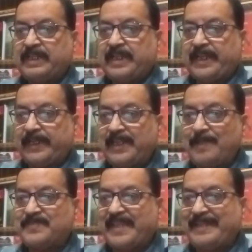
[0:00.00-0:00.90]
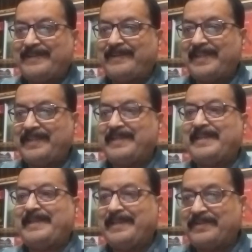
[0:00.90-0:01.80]
lives in
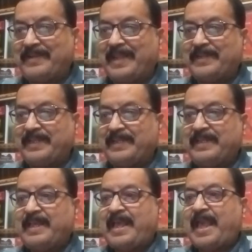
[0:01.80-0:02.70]
a literary